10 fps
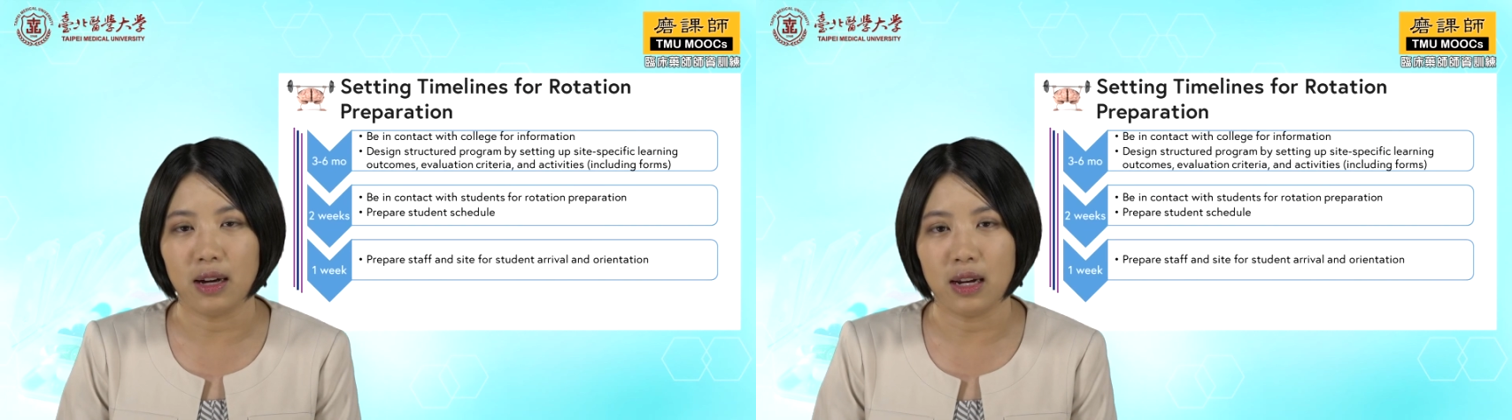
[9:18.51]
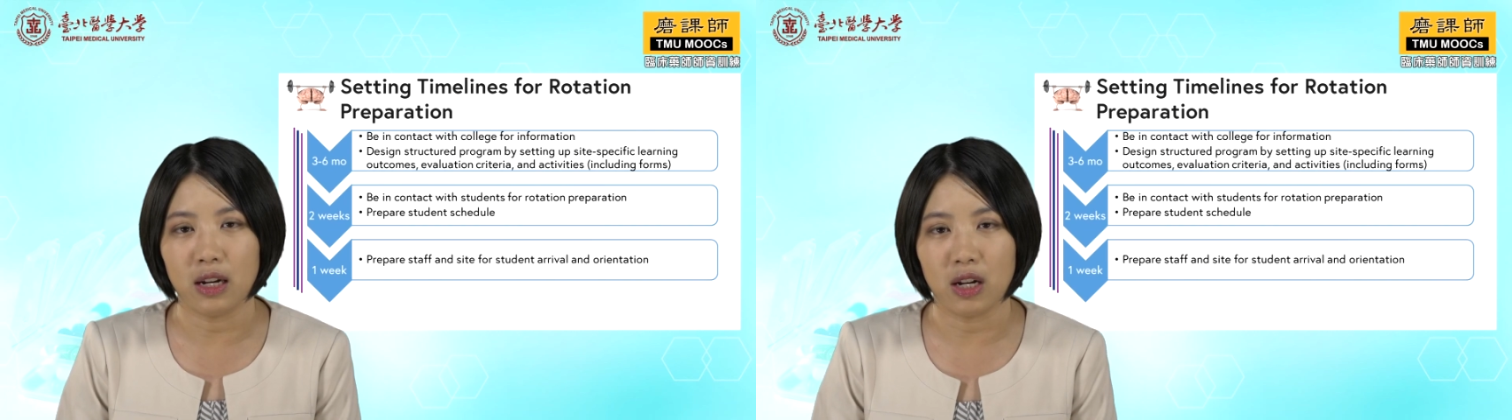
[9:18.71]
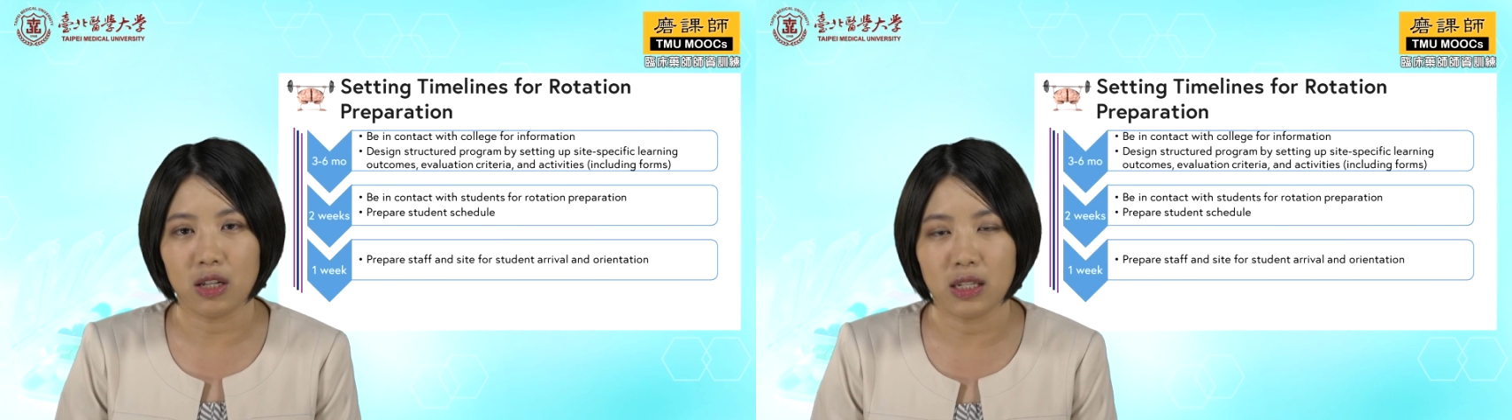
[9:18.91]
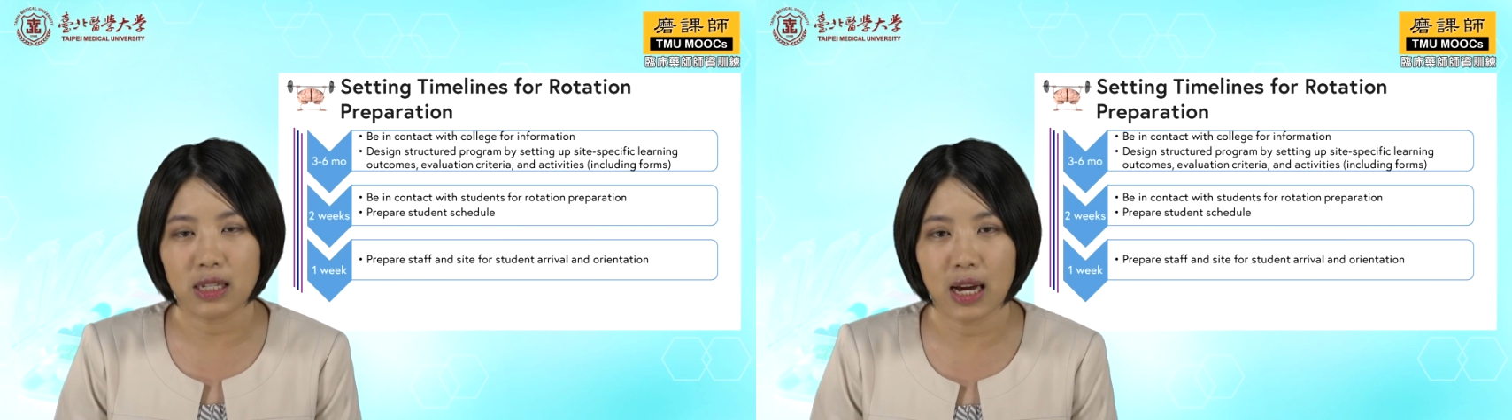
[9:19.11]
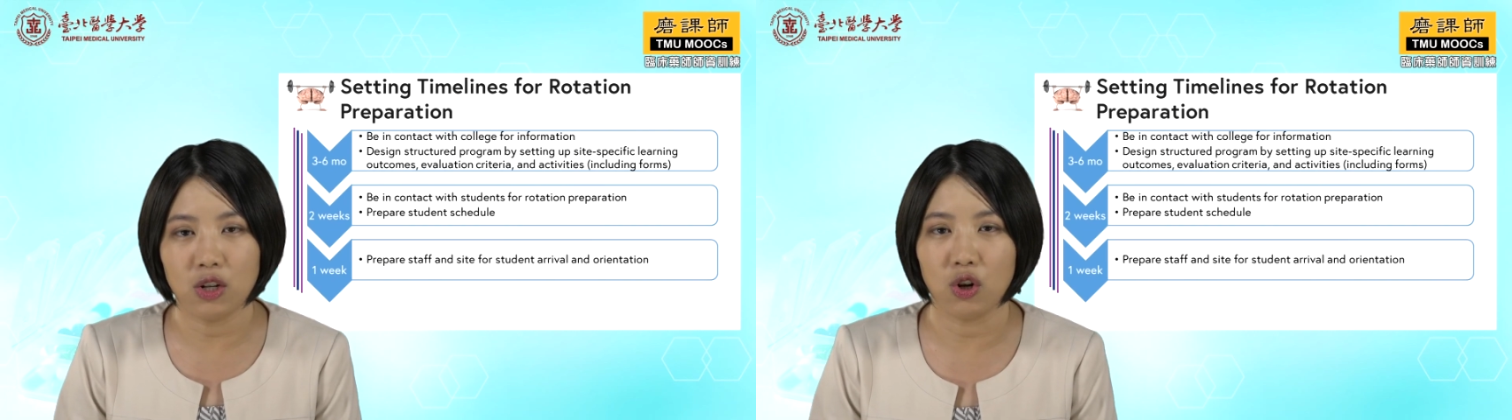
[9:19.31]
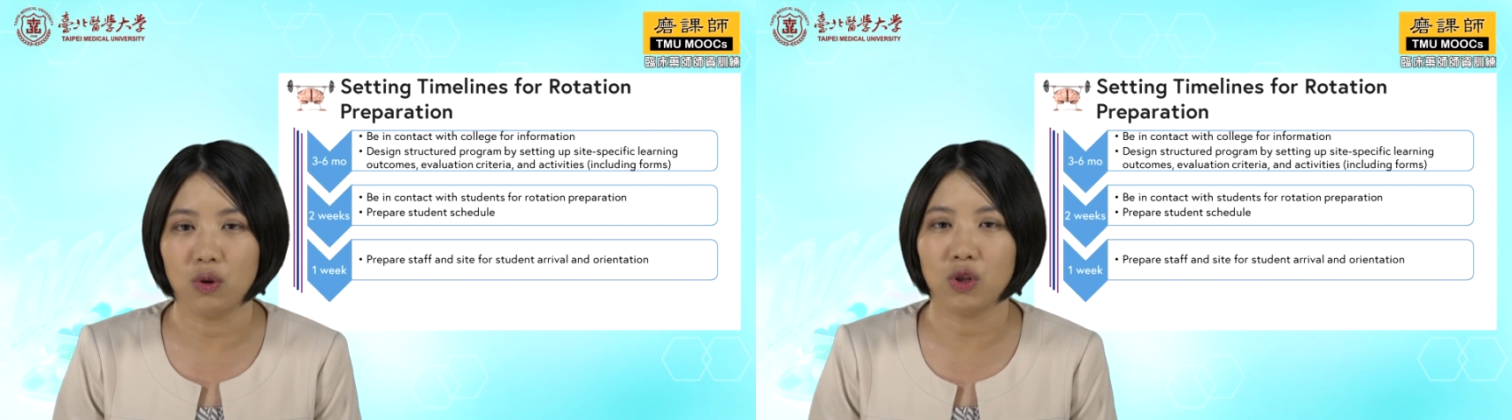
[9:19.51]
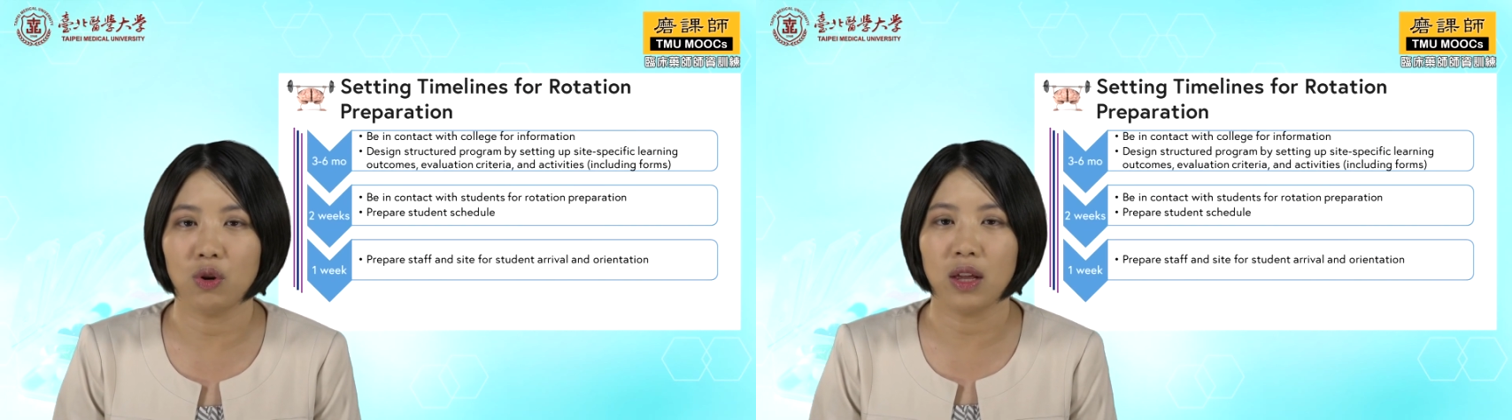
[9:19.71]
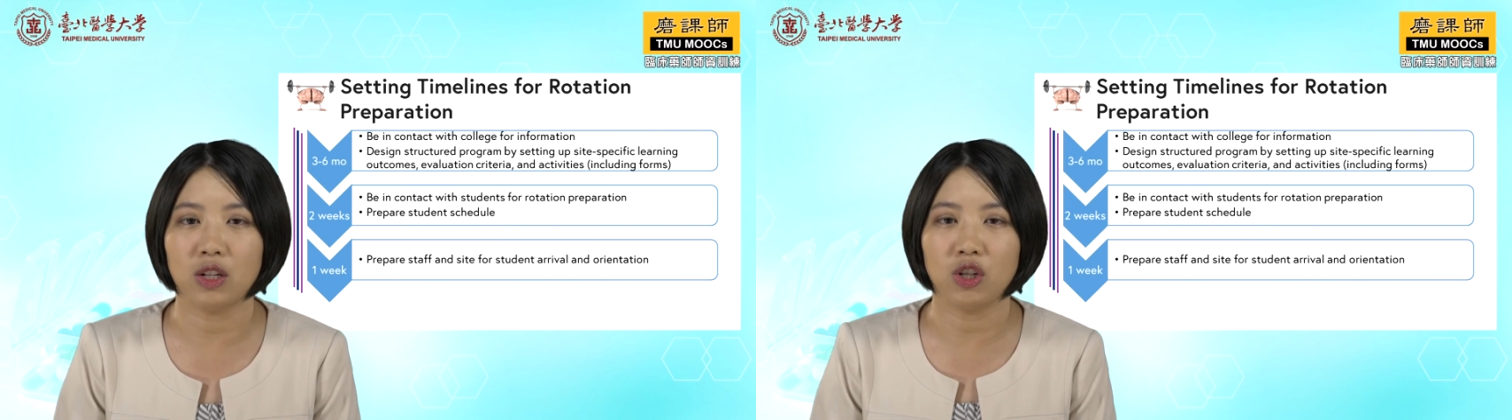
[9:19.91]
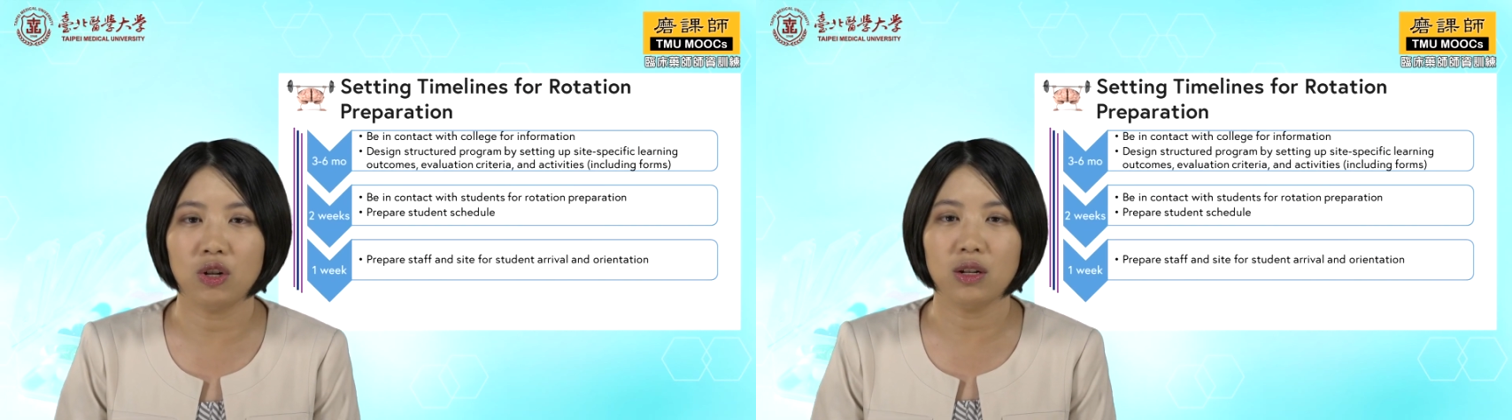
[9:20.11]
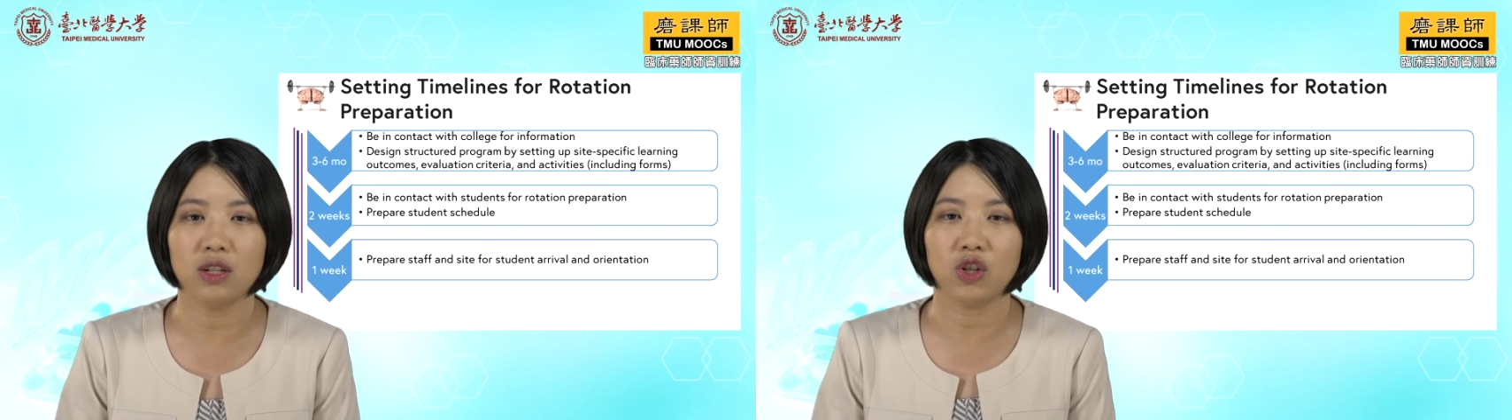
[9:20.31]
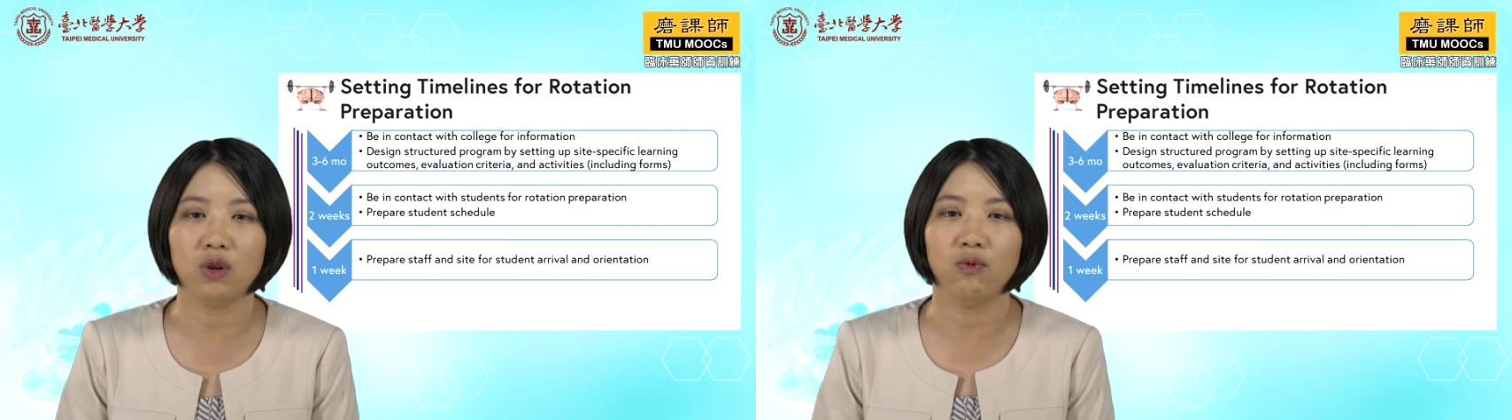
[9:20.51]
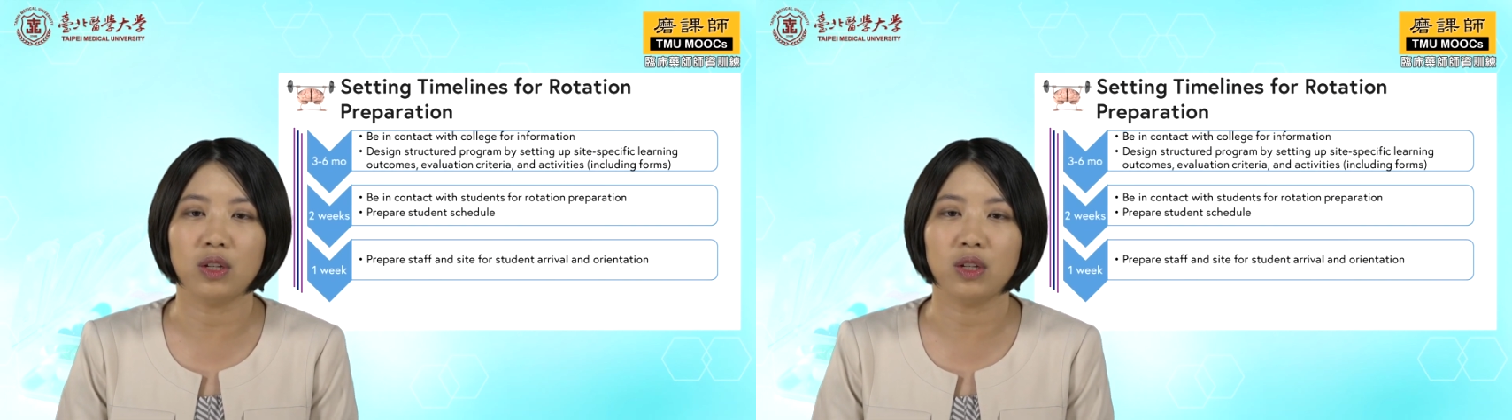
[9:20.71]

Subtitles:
in a good schedule so that students could